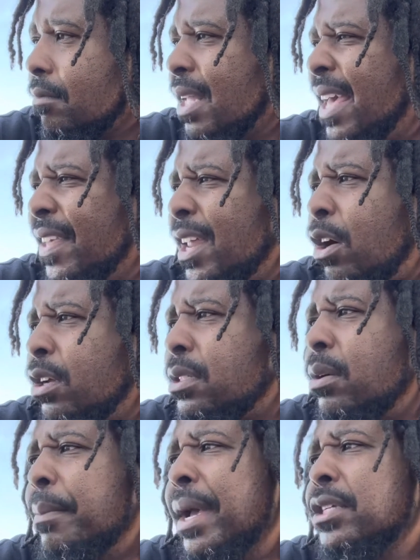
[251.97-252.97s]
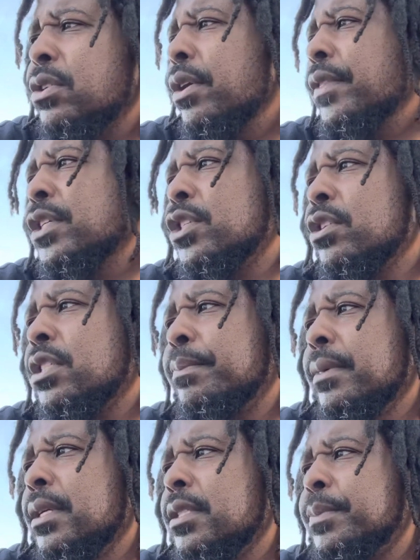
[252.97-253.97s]
and then also make sure that you're
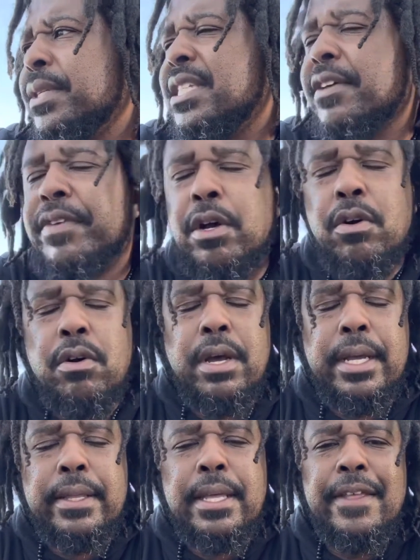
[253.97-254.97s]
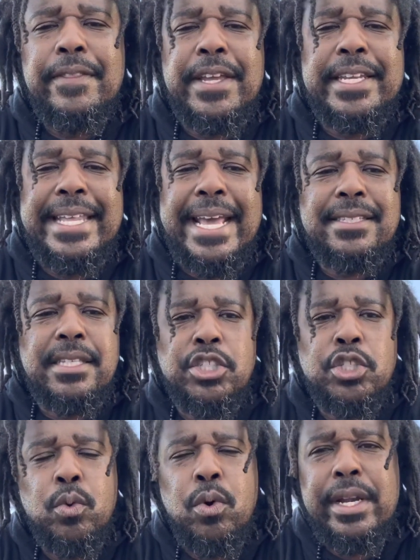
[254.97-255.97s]
specific on the dates that
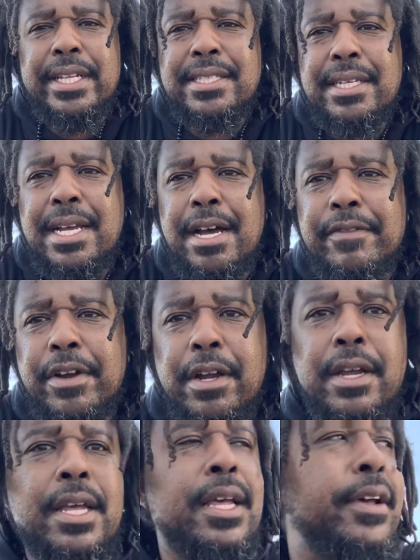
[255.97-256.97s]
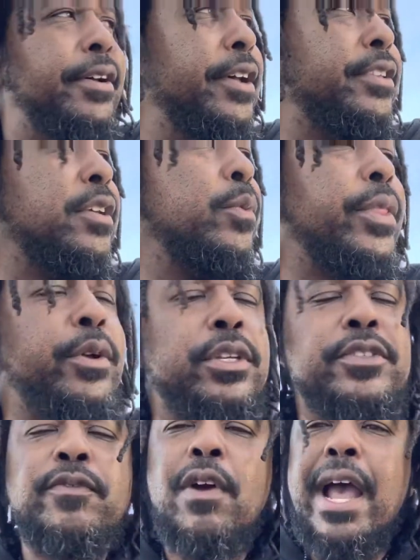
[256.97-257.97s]
you want it to cover. Is it, whether it's
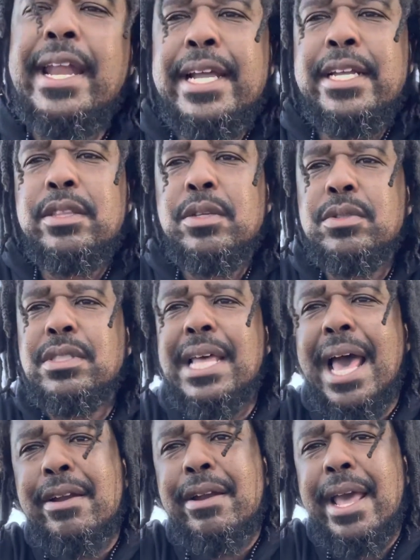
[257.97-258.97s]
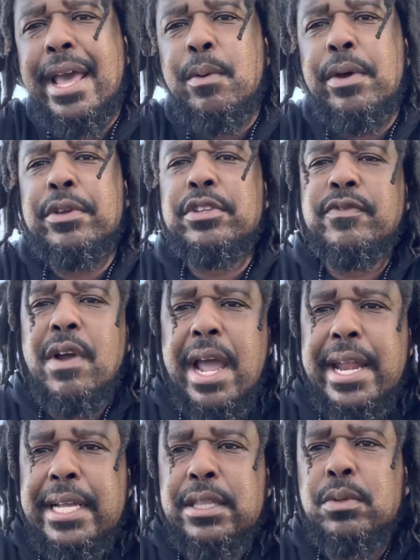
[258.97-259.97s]
Friday through Saturday, whether it's
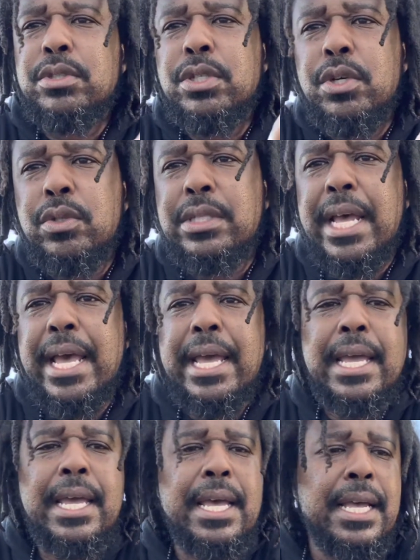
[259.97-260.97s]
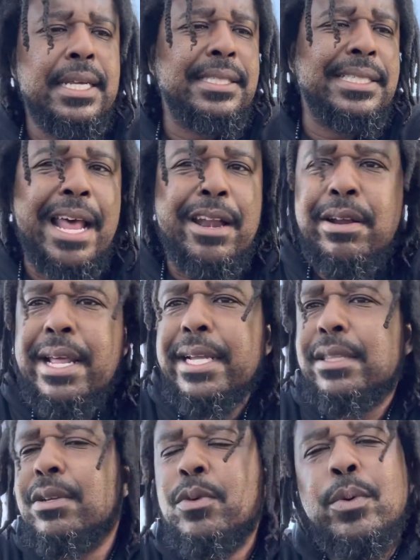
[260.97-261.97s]
Friday through Tuesday, Saturday,
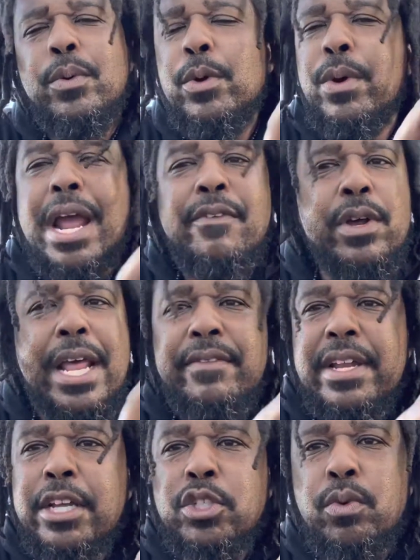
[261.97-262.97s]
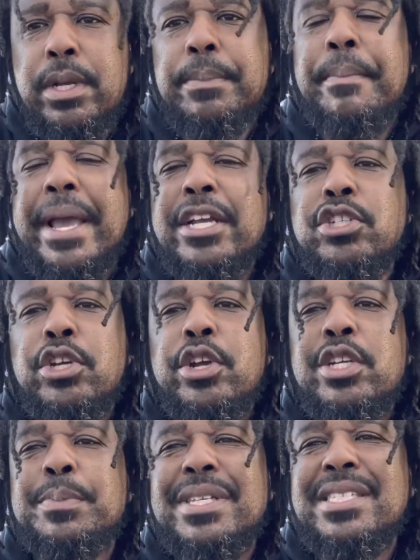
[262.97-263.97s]
whatever, whatever days you want to make sure you're
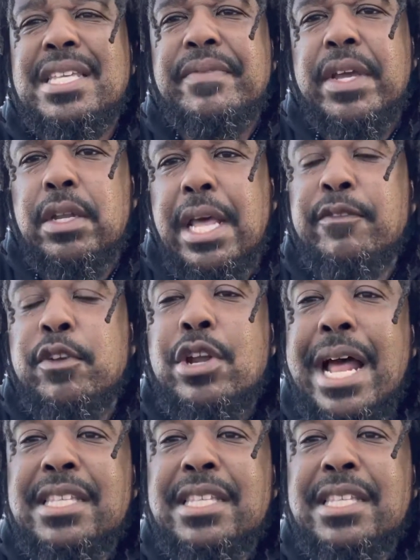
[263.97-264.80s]
specific on that. If you're not